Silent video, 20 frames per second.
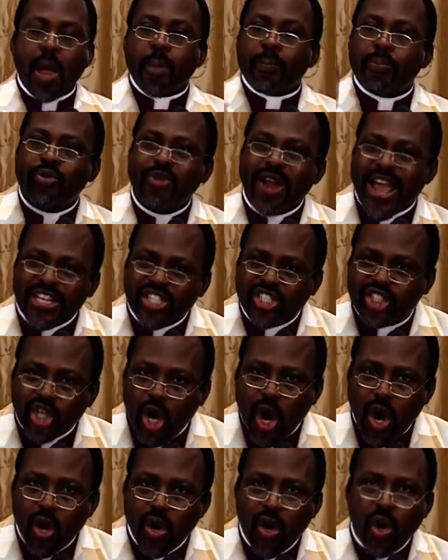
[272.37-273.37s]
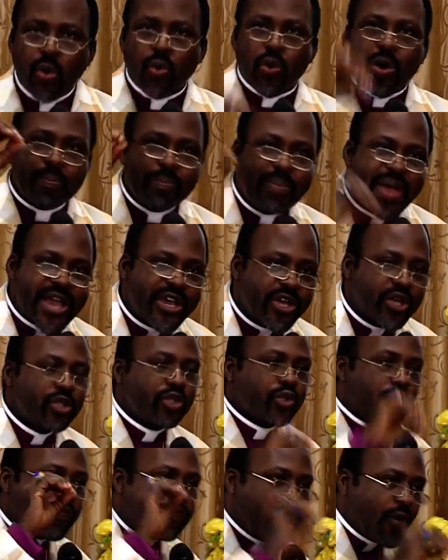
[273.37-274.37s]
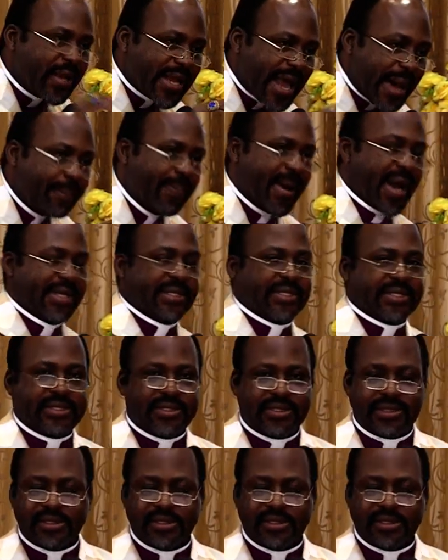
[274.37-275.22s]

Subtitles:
Pressure will make you to fall apart.